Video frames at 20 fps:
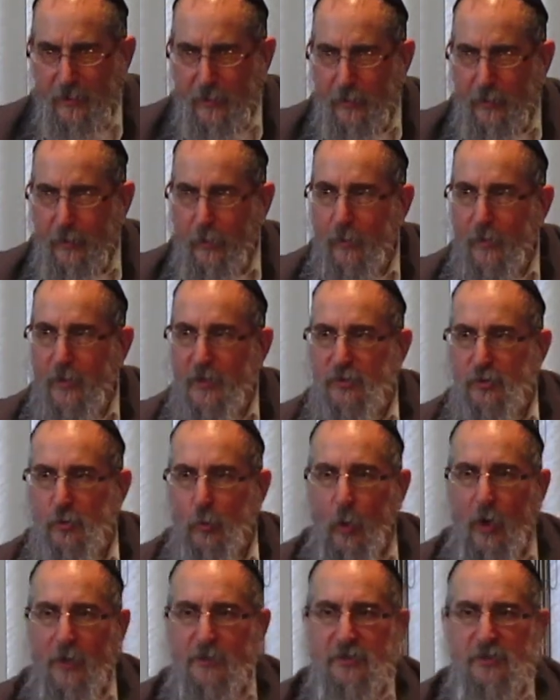There is
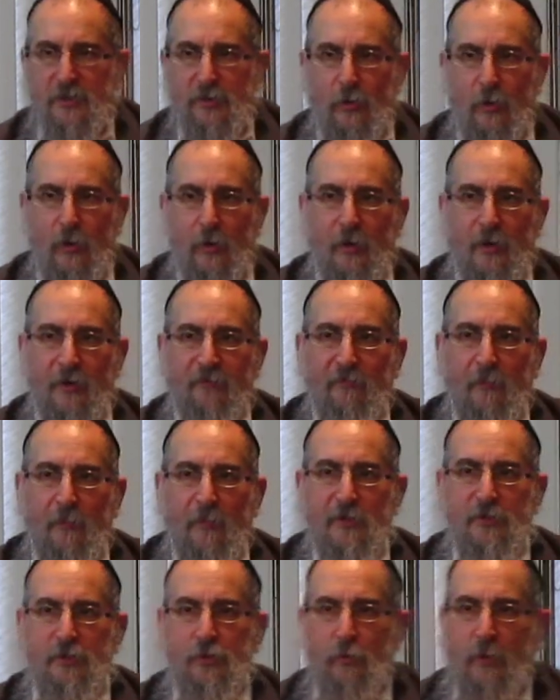one story from
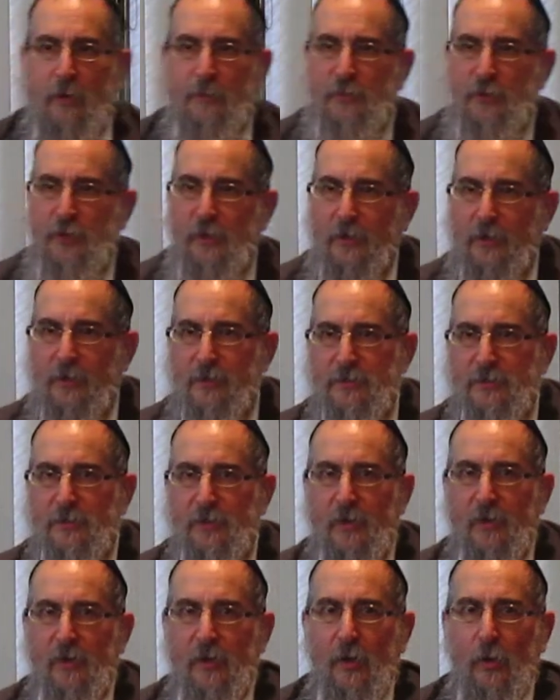the Scriptures
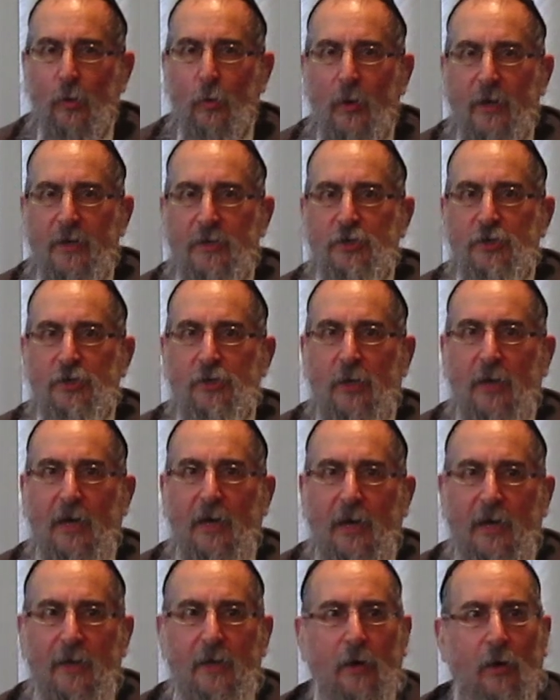which
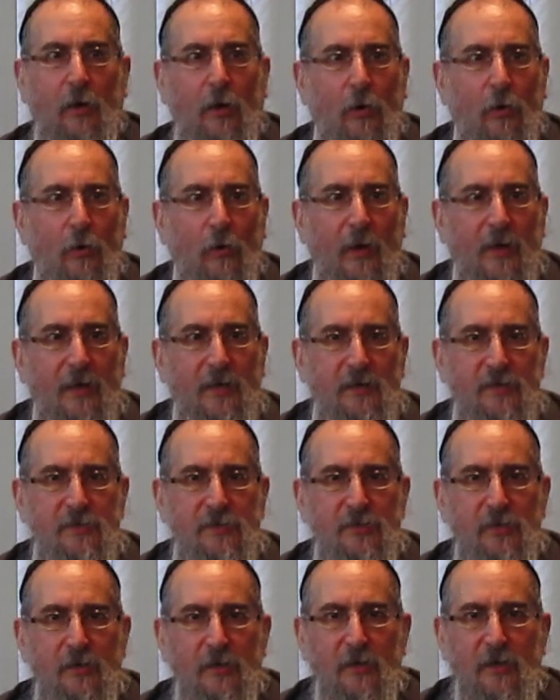I
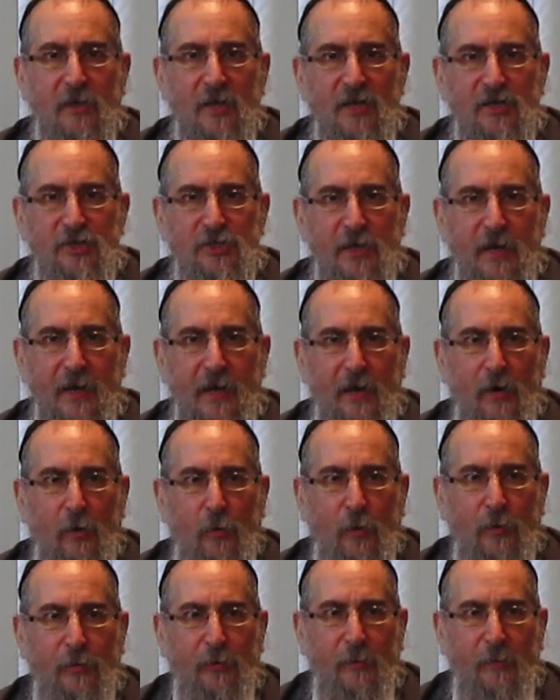always
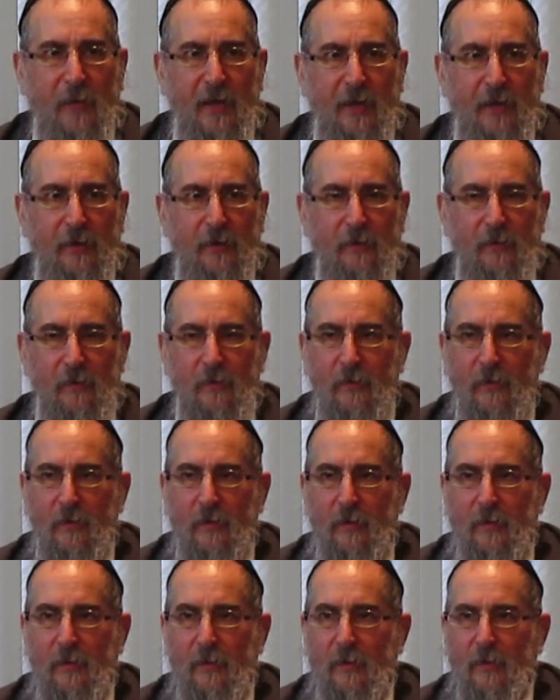share with the men.
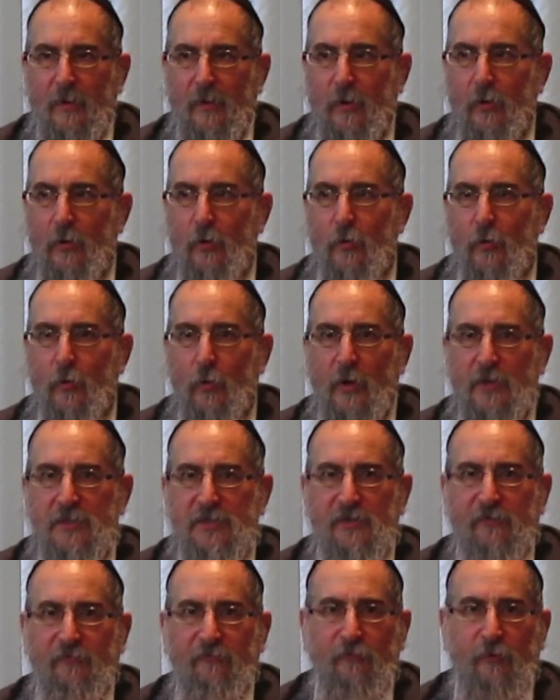Who was
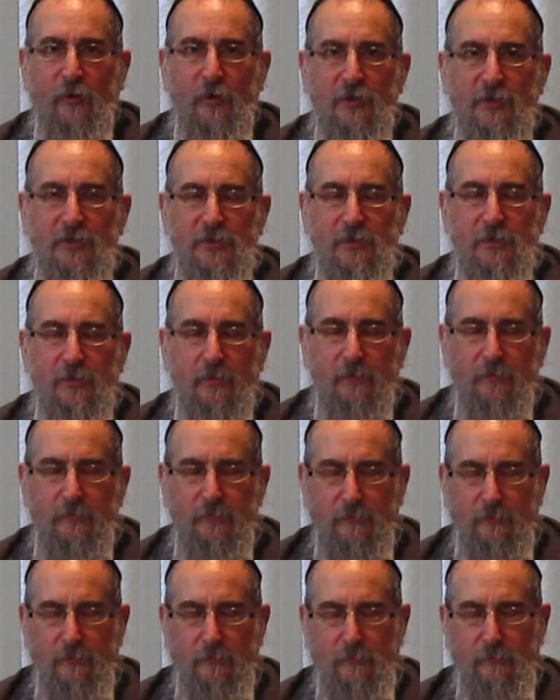the first
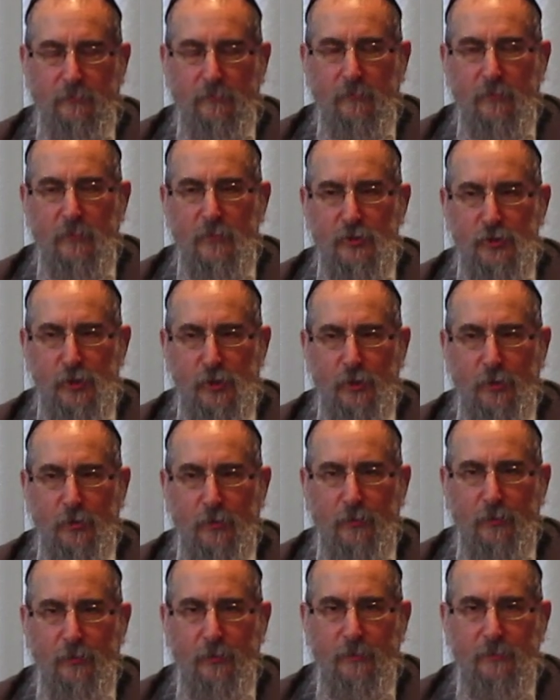
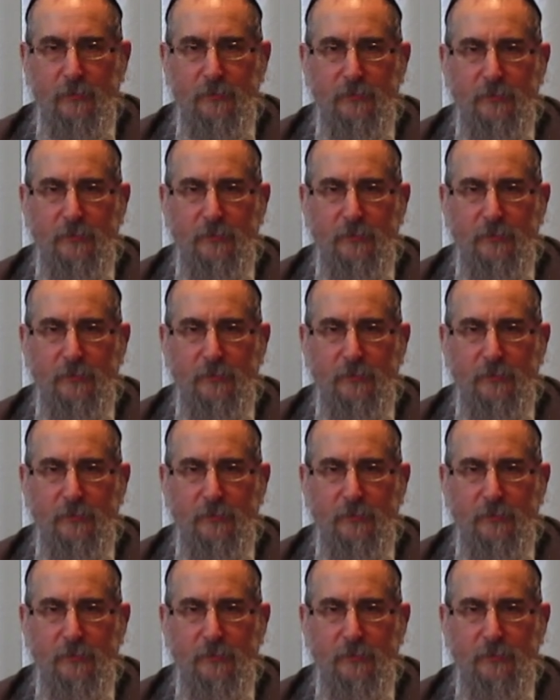Jew